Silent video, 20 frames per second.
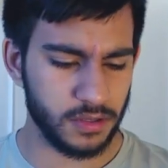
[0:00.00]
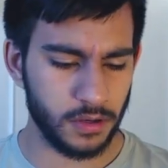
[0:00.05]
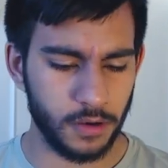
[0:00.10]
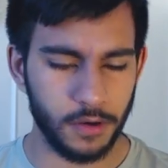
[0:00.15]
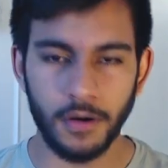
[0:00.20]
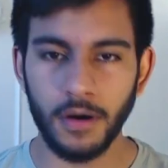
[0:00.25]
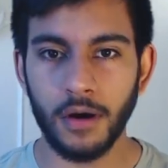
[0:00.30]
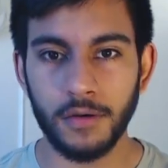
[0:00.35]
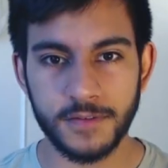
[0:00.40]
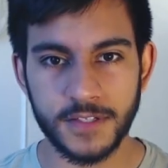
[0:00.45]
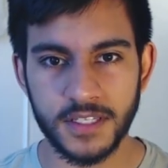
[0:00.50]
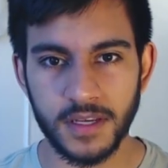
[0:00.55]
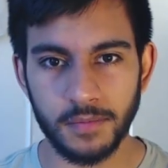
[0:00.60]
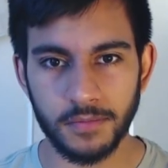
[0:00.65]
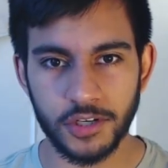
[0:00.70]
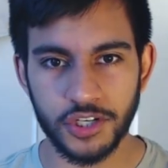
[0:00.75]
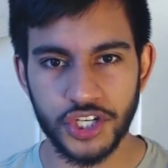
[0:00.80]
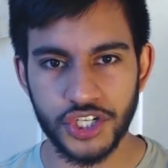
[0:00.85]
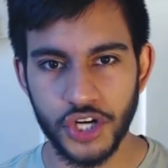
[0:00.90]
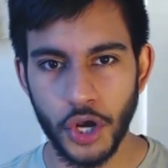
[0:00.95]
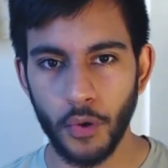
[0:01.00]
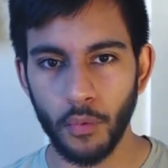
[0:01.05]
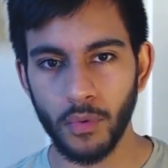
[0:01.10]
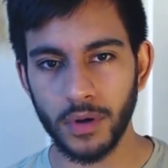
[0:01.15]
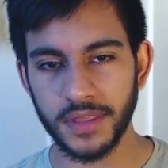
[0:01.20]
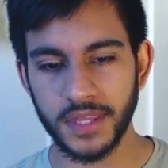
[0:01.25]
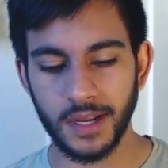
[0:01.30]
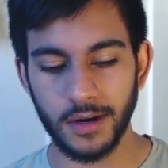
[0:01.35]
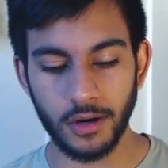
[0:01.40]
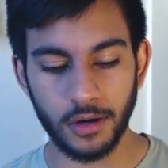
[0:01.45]
So obviously I'm gonna show
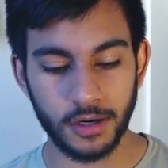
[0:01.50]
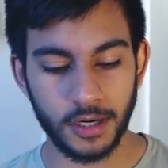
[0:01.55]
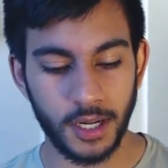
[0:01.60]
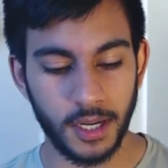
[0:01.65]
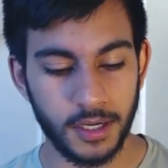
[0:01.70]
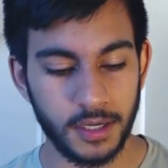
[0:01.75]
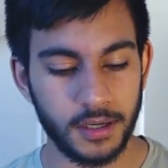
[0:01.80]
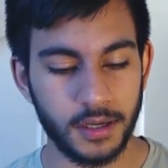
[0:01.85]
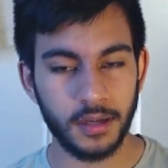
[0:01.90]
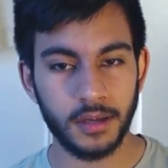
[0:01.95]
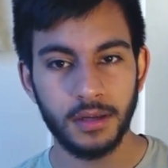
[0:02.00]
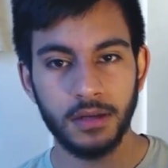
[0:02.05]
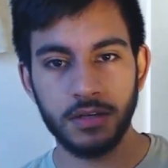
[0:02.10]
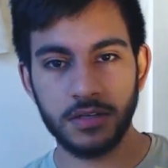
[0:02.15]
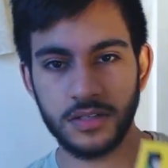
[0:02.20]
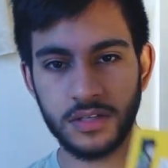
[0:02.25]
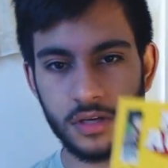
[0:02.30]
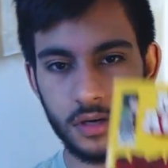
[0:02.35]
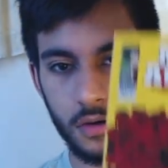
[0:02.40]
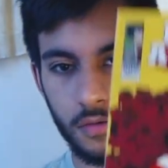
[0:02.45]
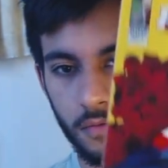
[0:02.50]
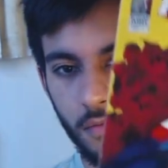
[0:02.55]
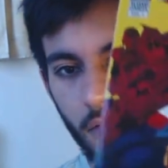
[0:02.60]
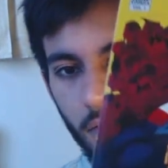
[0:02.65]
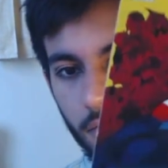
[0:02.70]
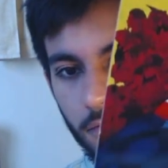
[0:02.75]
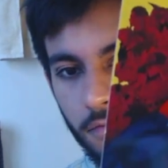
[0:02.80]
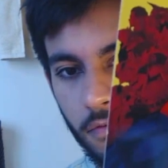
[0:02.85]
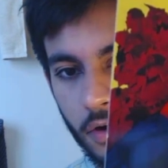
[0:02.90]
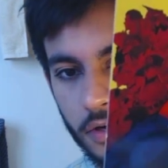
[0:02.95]
what they look like. So you got
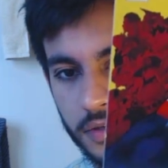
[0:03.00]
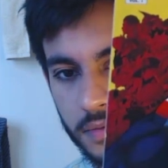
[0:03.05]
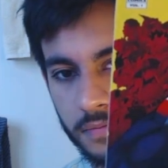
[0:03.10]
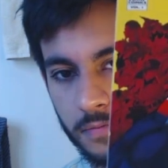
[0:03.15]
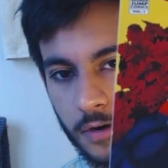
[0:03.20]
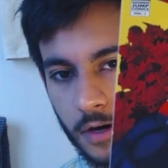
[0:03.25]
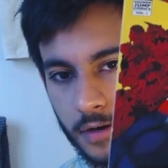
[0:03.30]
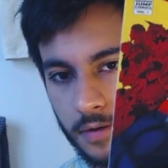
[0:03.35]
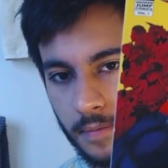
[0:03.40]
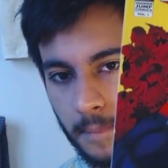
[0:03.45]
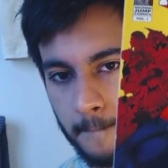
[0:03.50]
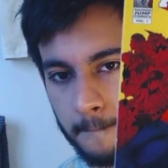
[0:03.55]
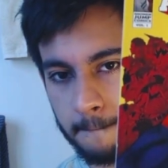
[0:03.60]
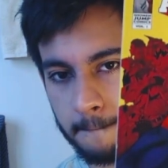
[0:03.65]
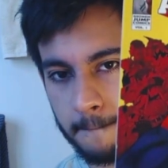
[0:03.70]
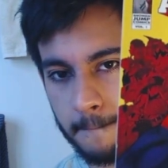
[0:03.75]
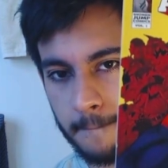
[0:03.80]
volume one,